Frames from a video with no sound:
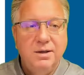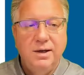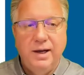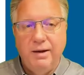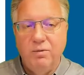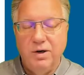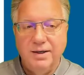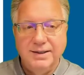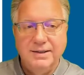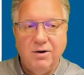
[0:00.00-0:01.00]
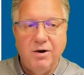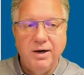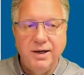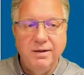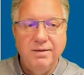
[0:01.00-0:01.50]
and we're going to start
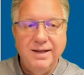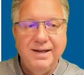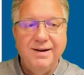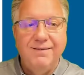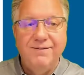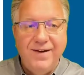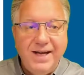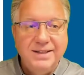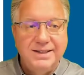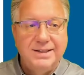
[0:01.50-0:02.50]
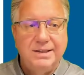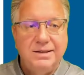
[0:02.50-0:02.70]
in the events